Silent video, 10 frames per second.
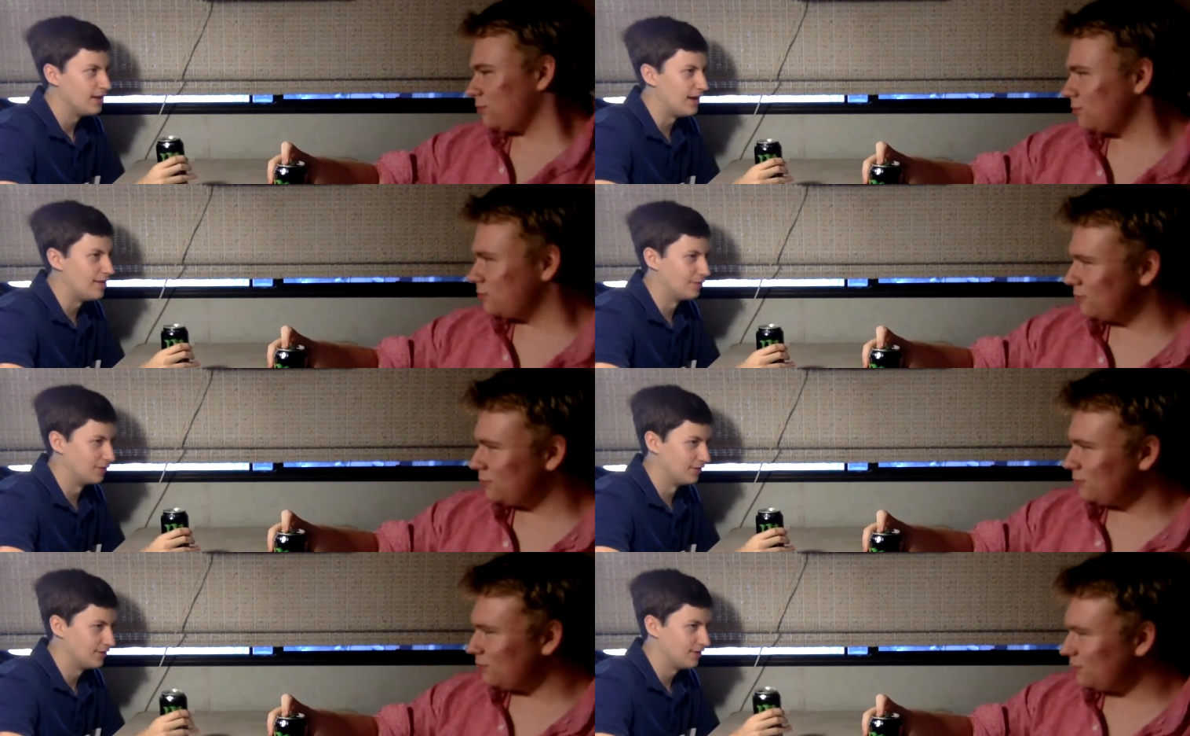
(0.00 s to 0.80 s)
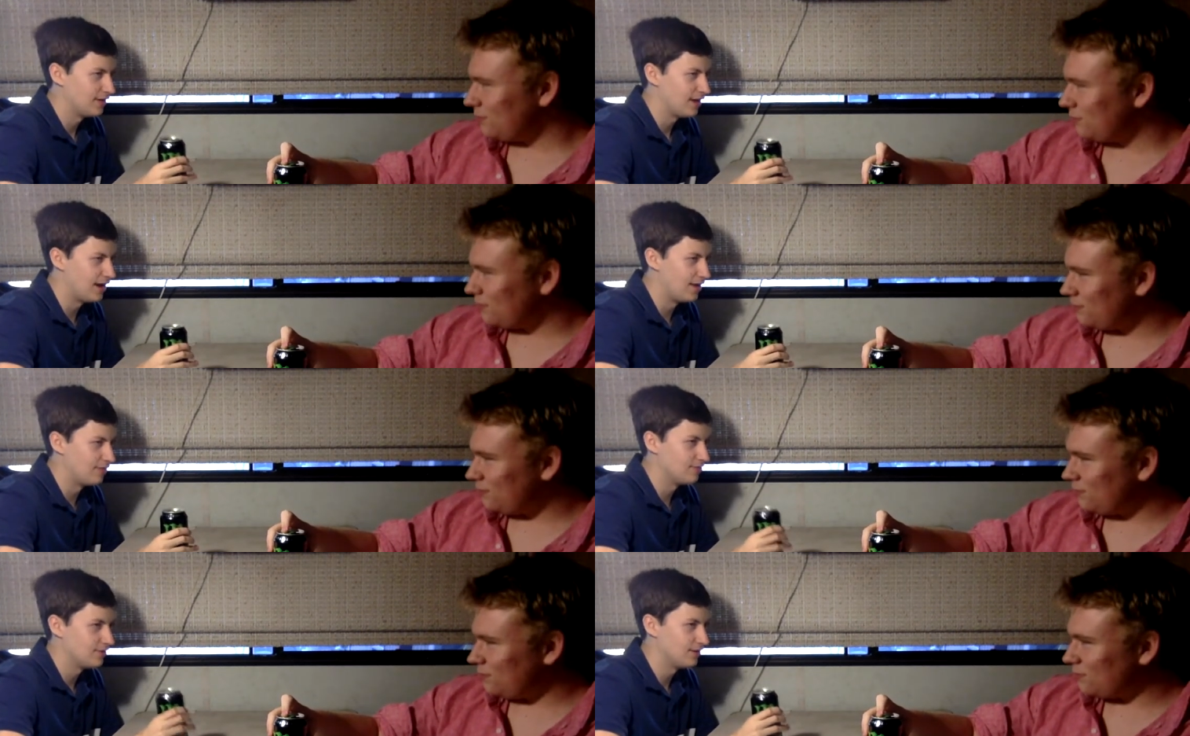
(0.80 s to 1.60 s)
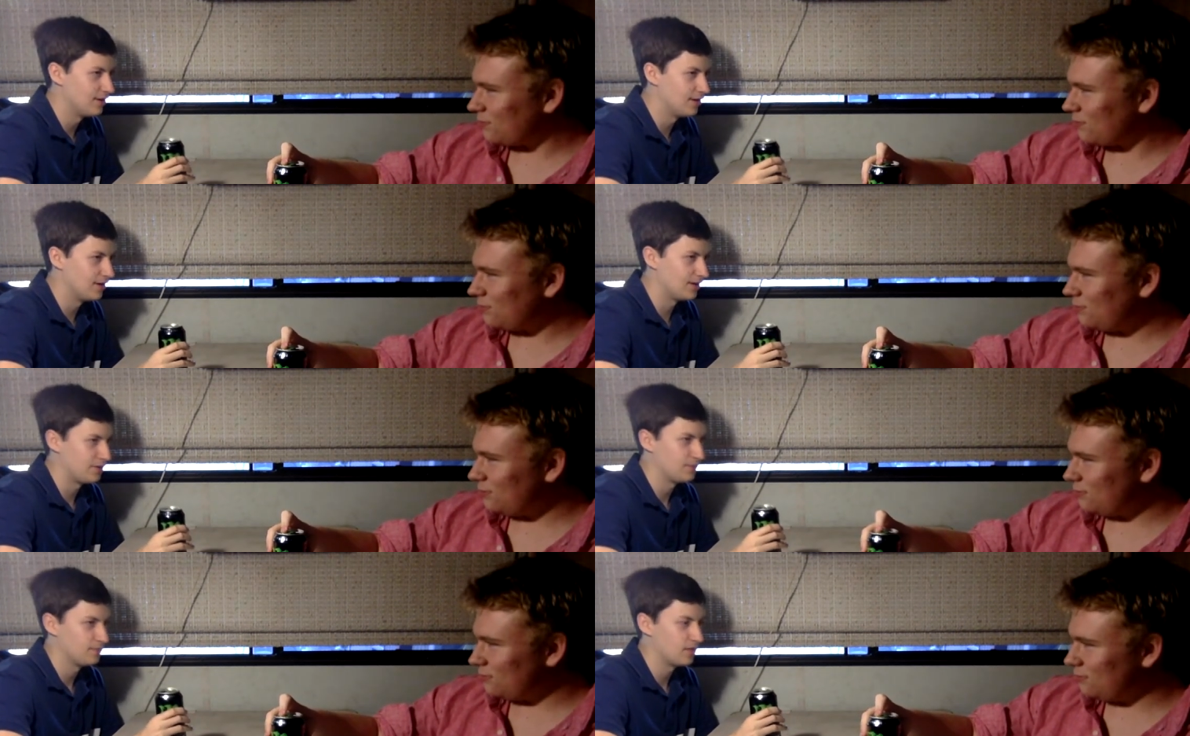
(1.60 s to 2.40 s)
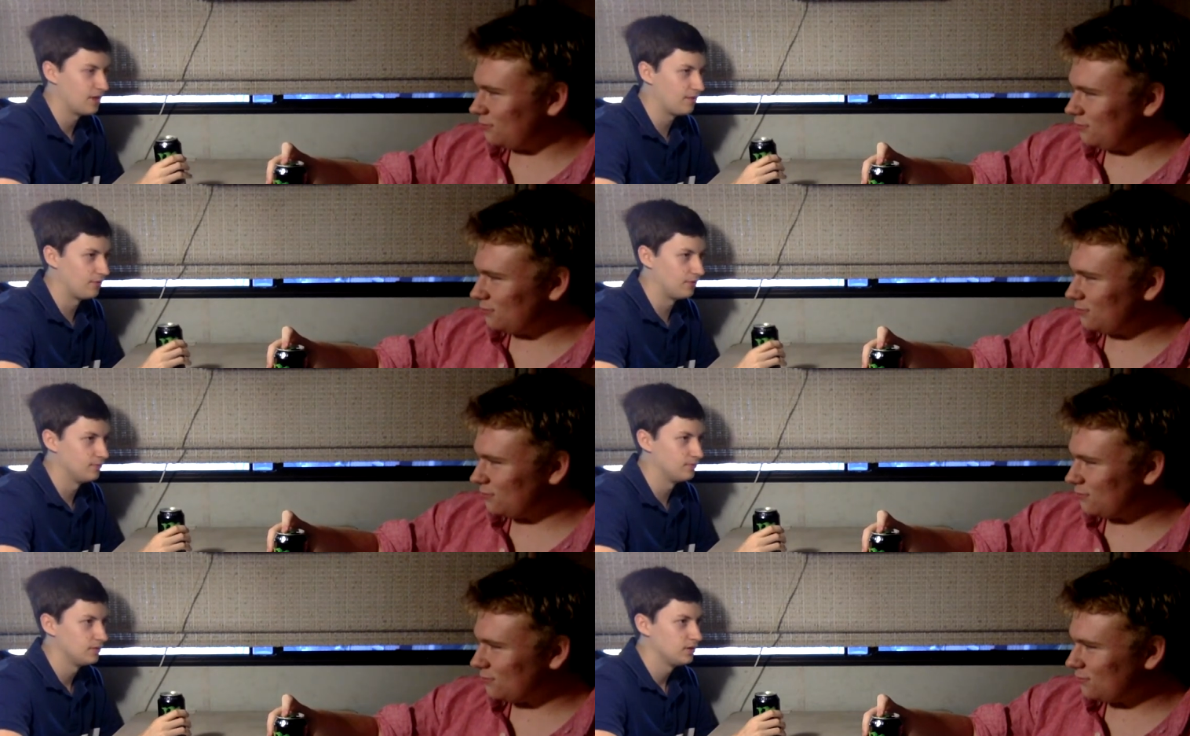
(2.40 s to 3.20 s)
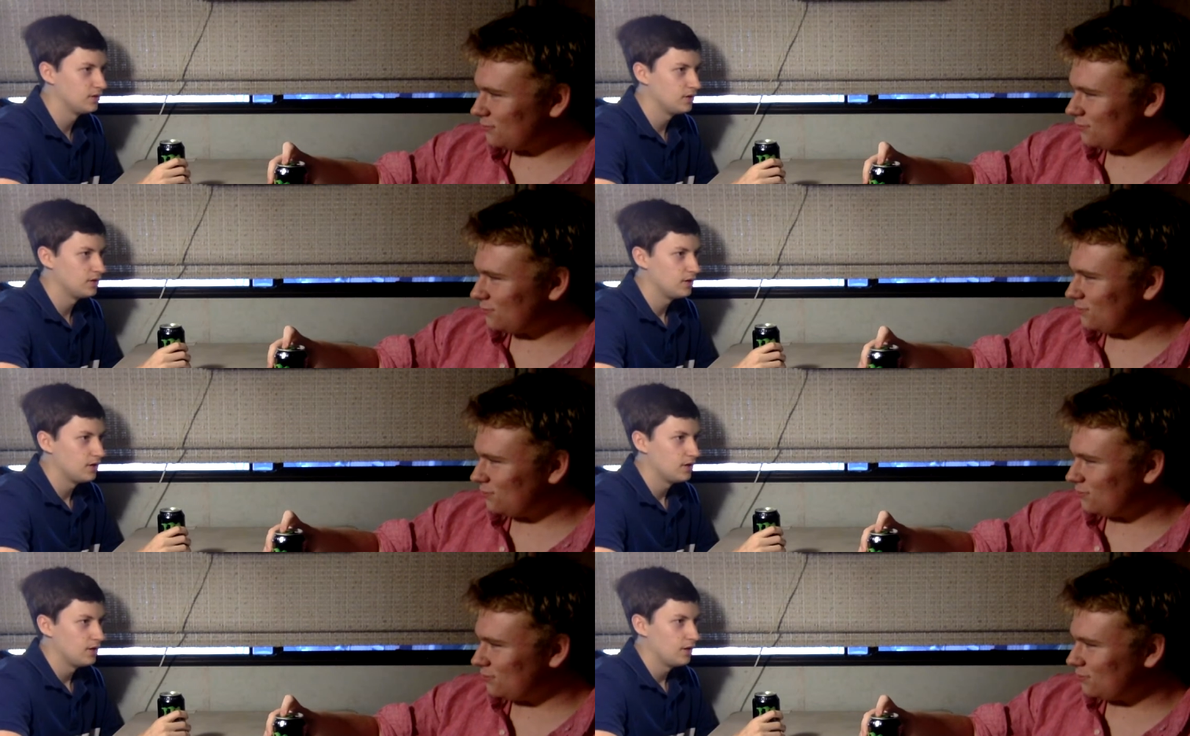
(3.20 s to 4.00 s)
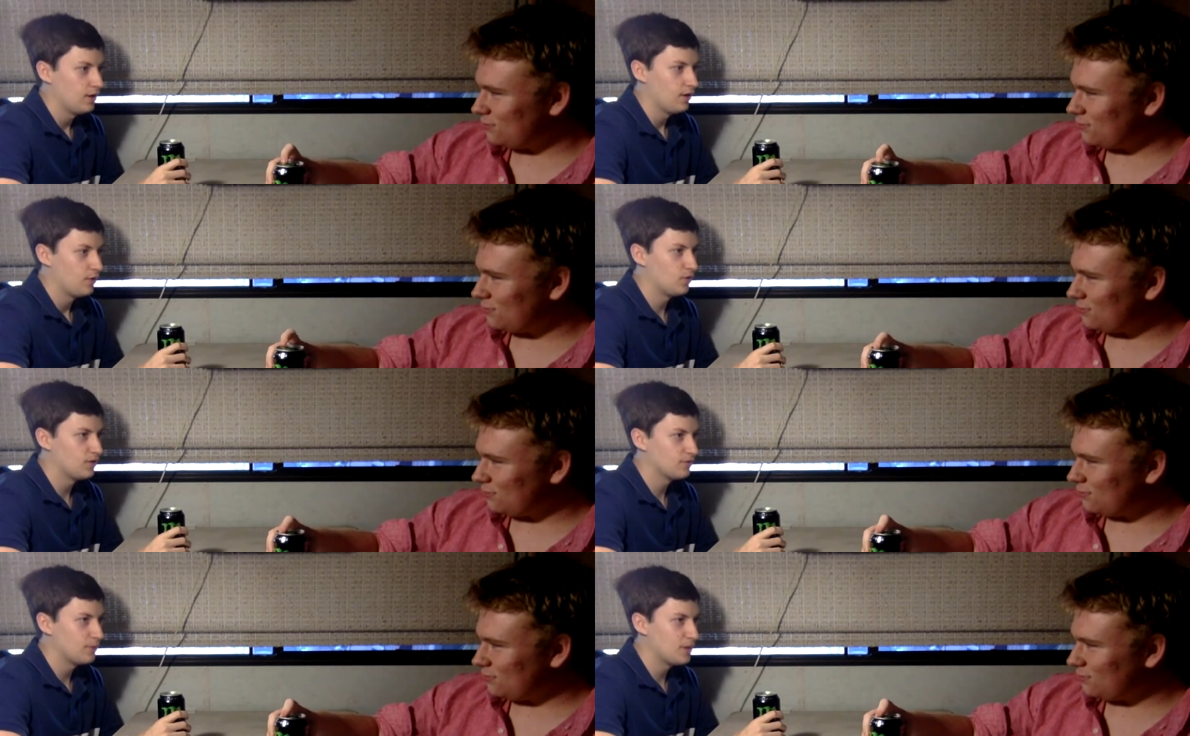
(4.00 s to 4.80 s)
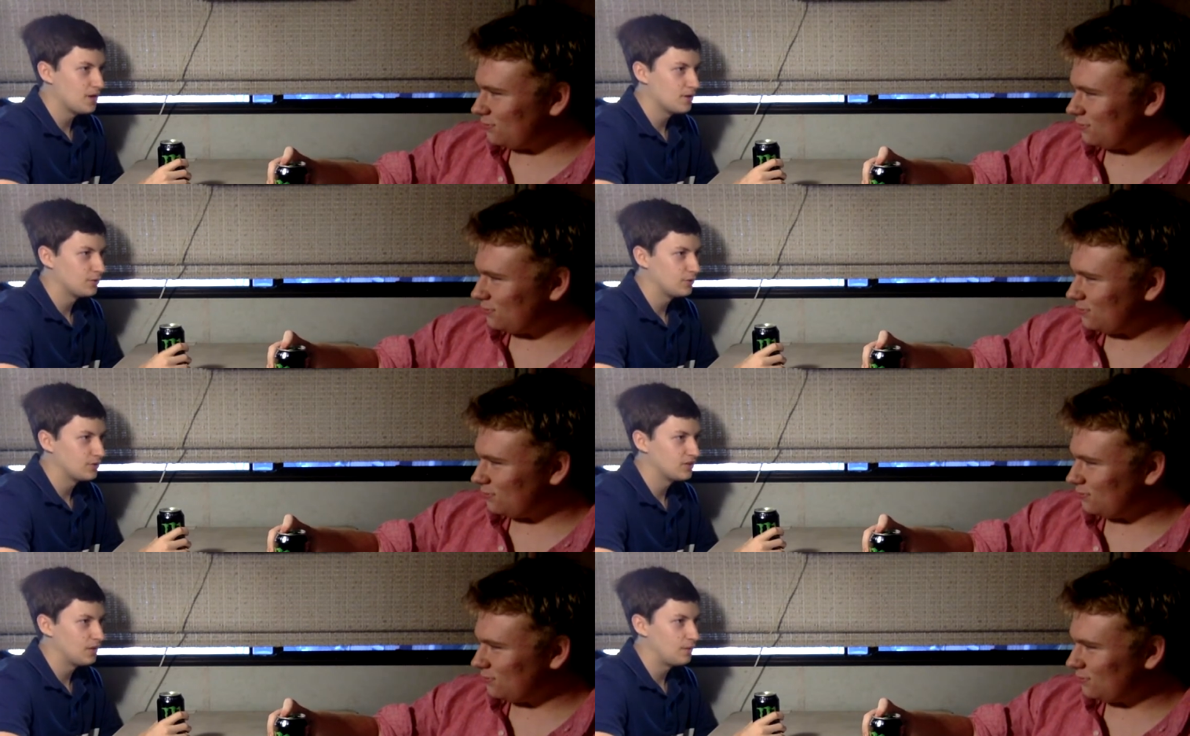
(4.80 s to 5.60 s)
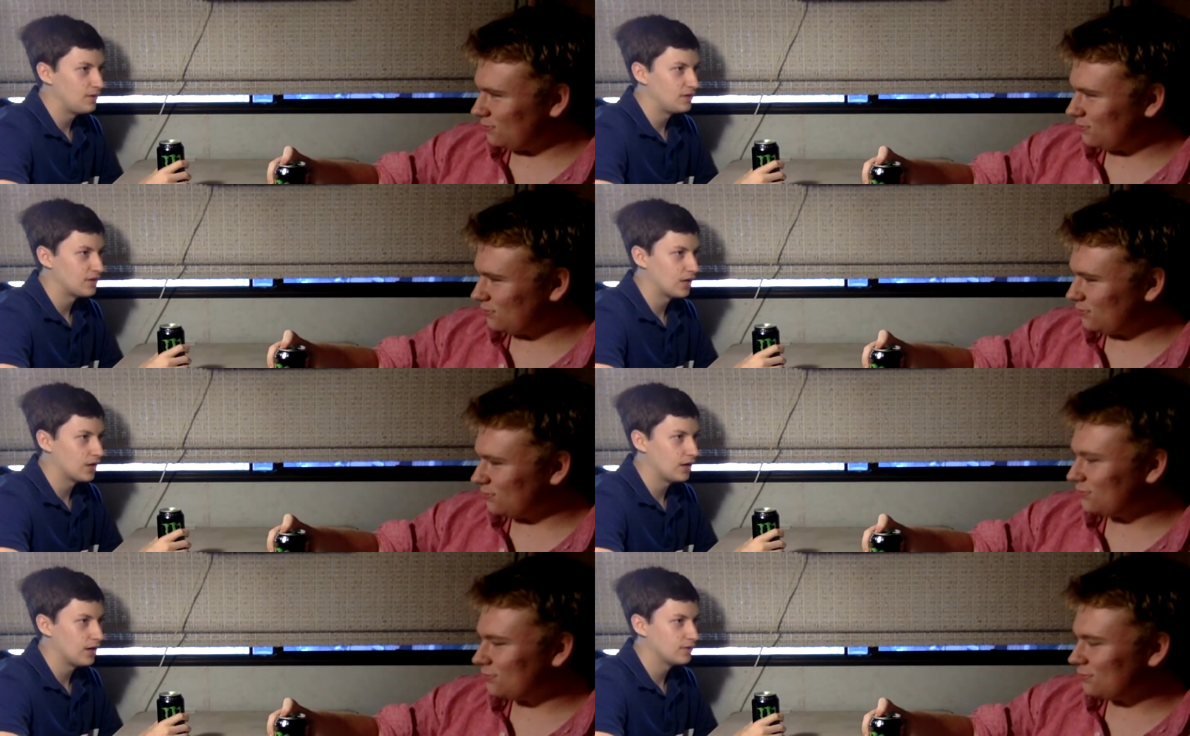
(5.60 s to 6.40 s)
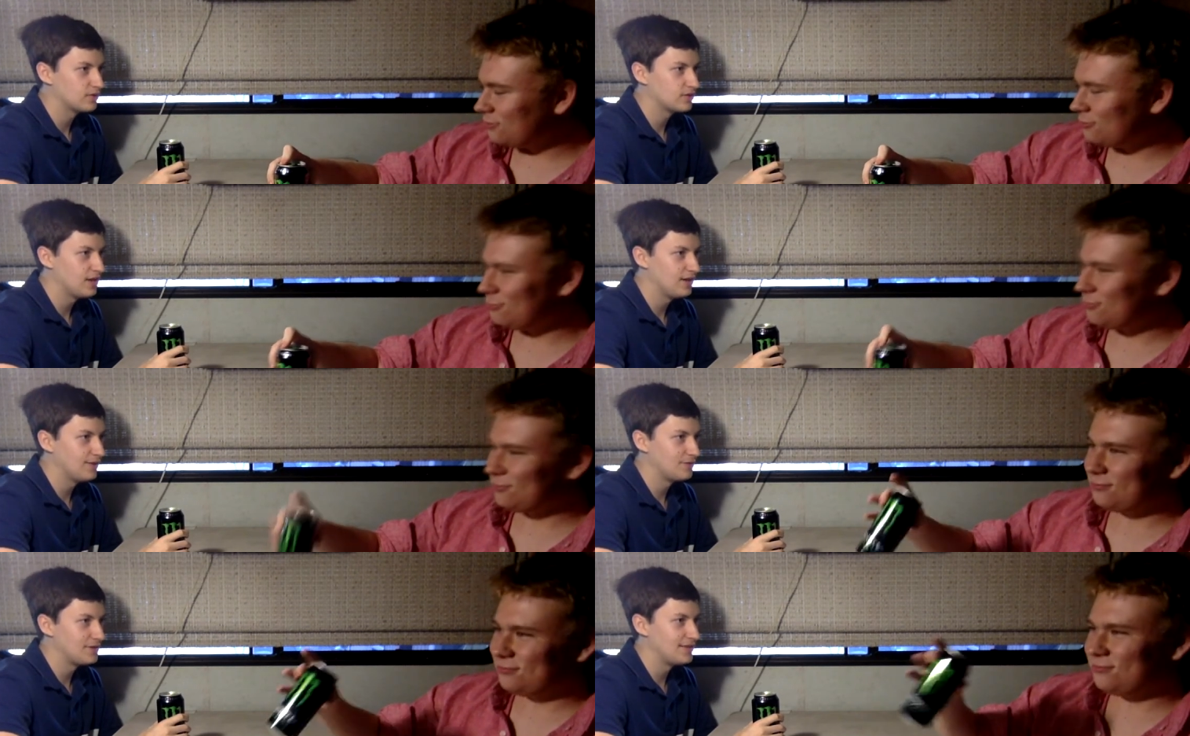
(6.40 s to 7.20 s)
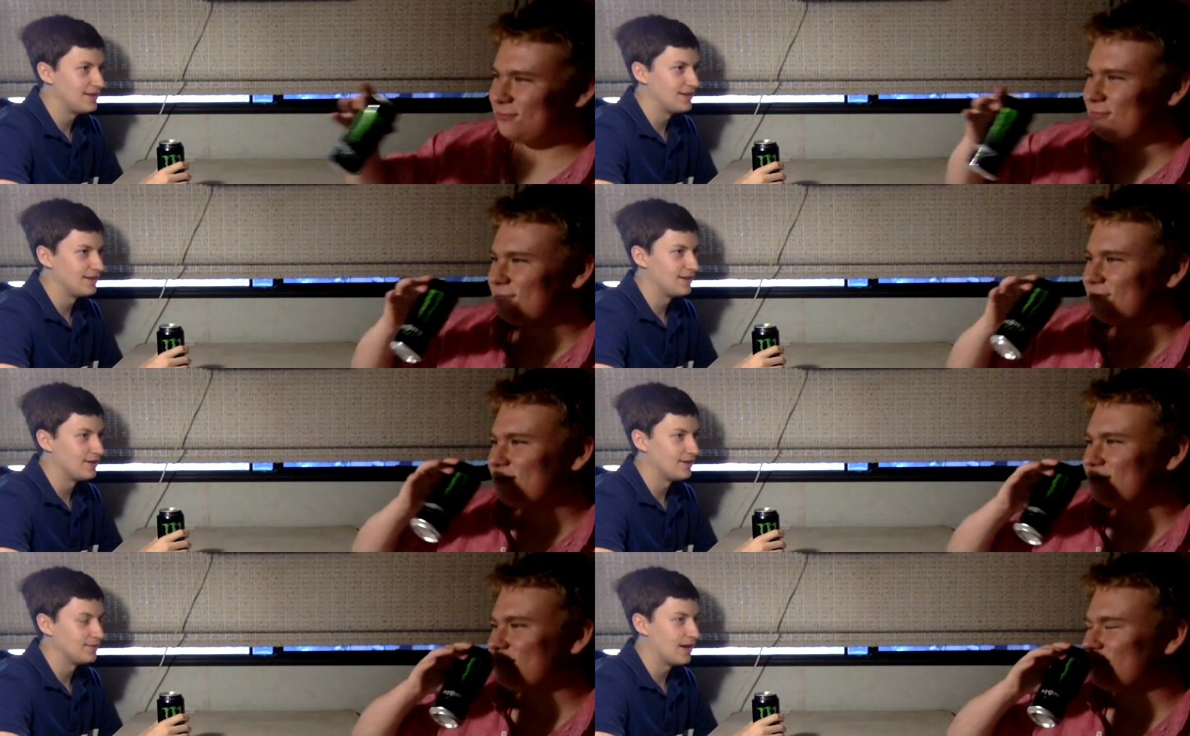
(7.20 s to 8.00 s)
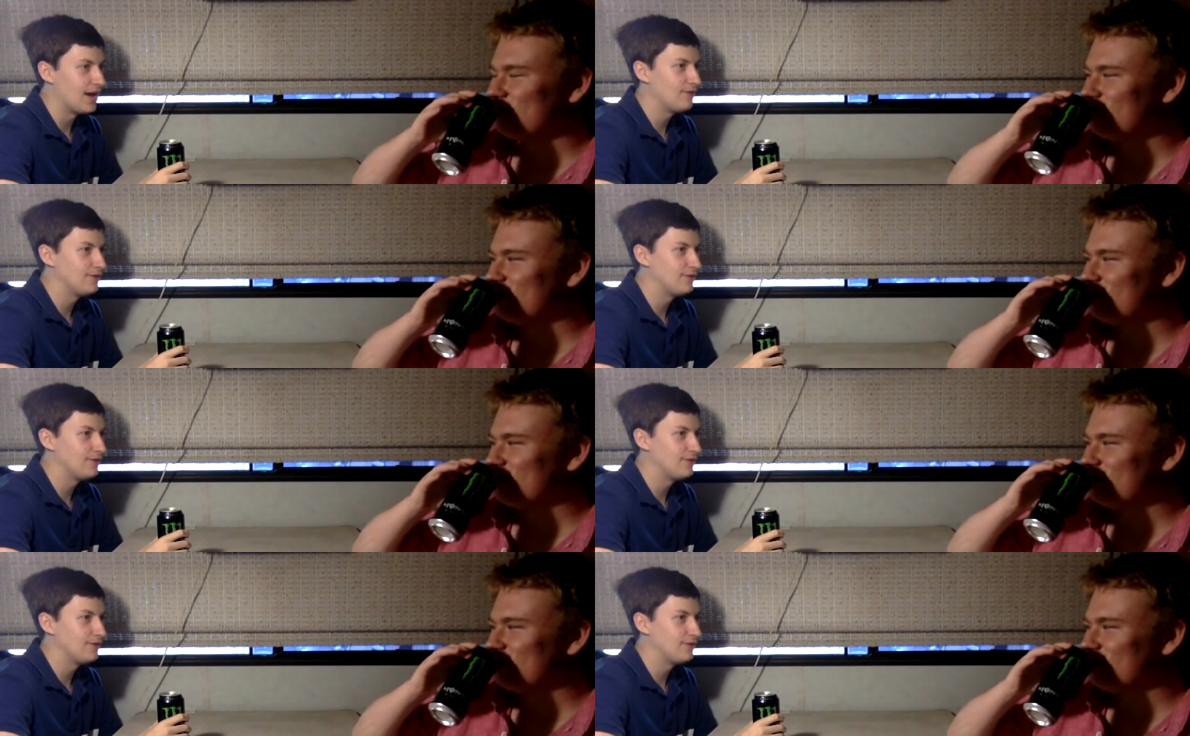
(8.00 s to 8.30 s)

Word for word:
Speaker 1: Never have I ever worked for my uncle to set up an entire house, sand everything, uh, have